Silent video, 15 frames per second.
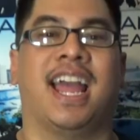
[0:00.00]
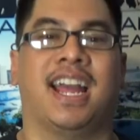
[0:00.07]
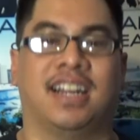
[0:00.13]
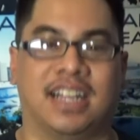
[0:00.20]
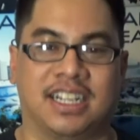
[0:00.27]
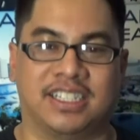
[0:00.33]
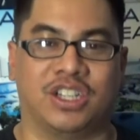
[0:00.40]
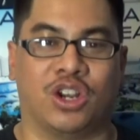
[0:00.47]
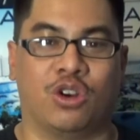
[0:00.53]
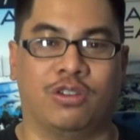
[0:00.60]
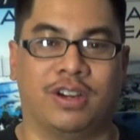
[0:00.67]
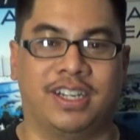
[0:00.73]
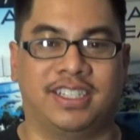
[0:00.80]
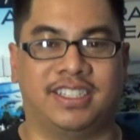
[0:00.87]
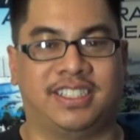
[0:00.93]
And as
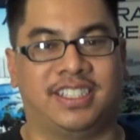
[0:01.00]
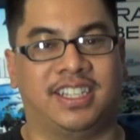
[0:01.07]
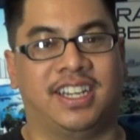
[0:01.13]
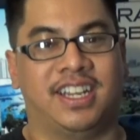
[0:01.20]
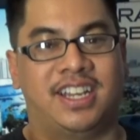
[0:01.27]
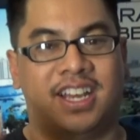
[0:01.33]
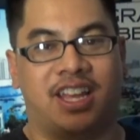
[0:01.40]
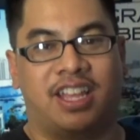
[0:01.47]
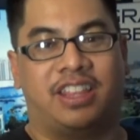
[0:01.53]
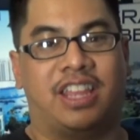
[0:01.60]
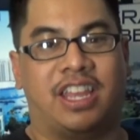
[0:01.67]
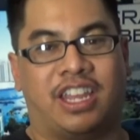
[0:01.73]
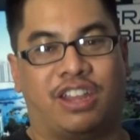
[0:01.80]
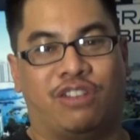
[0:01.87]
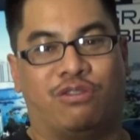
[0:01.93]
always,
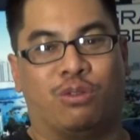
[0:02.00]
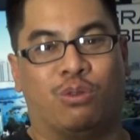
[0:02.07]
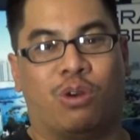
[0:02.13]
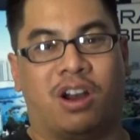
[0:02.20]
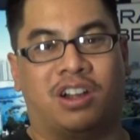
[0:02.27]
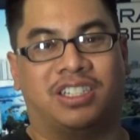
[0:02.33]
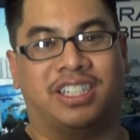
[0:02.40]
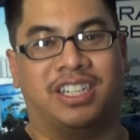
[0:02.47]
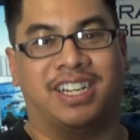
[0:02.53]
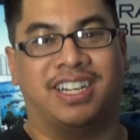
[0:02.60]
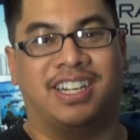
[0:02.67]
thank you for watching.